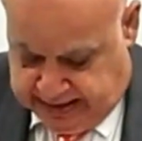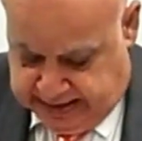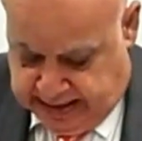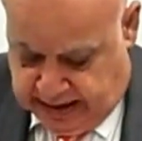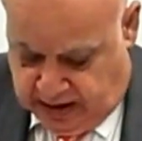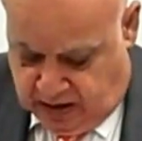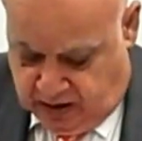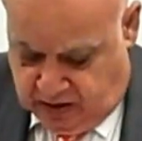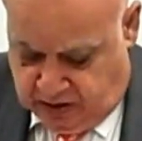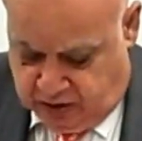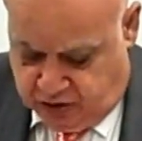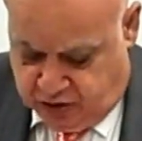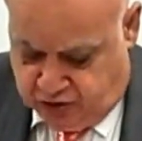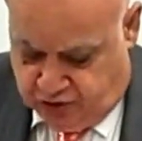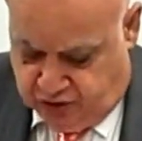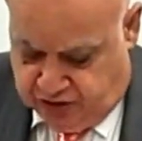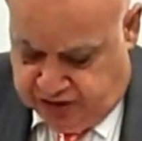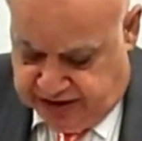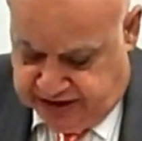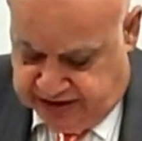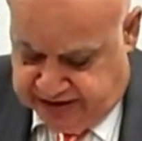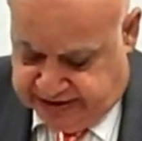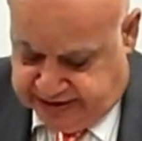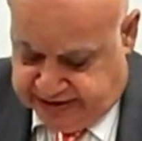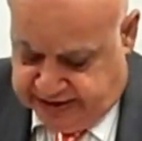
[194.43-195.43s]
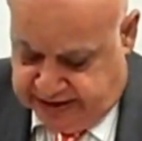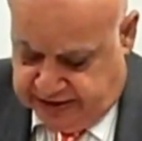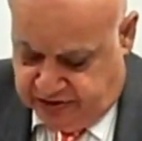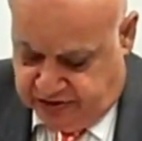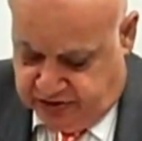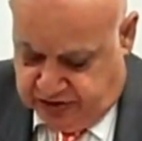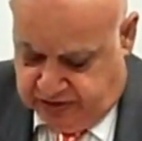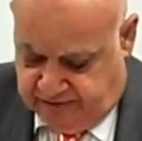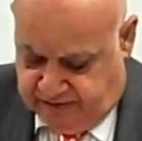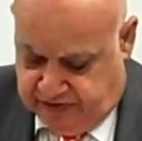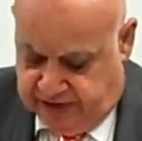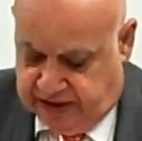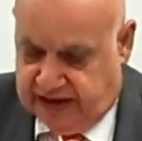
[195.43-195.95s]
Now, 20th
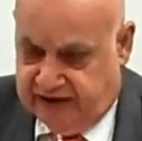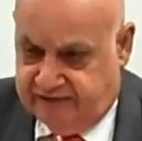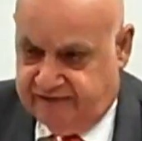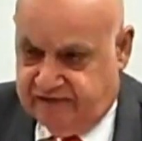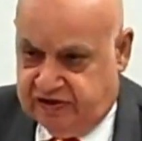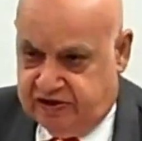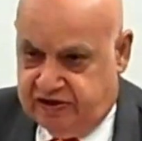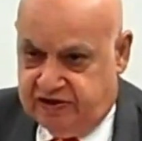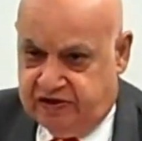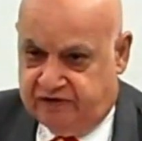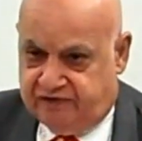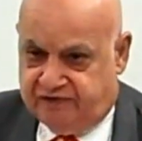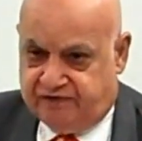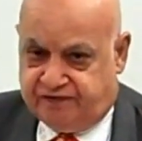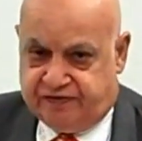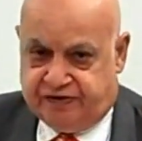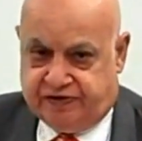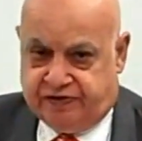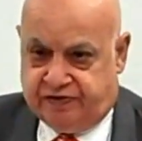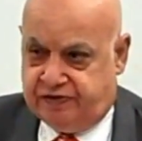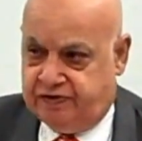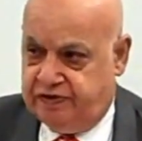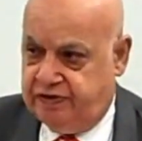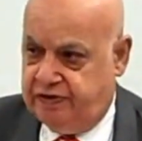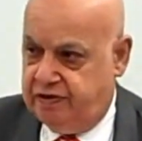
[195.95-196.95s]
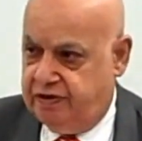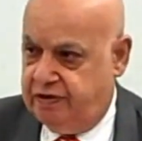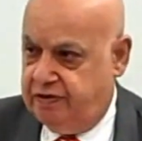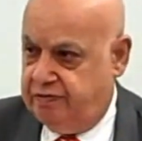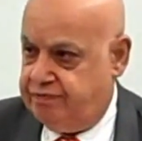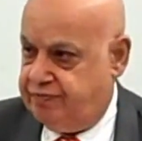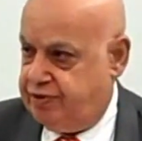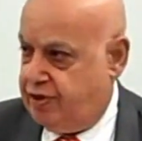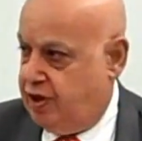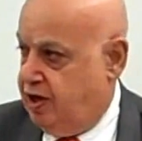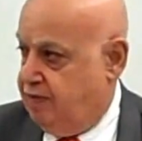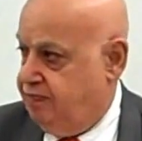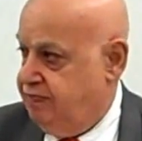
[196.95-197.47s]
century, we have a different
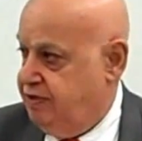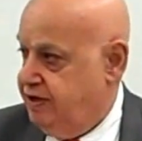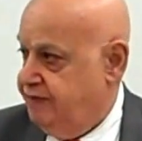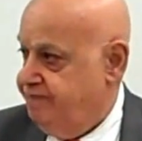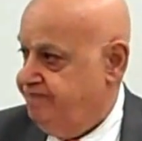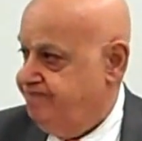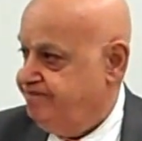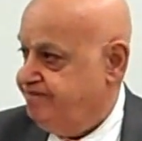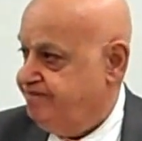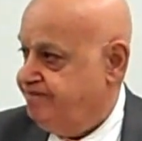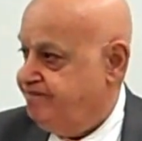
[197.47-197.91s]
problem,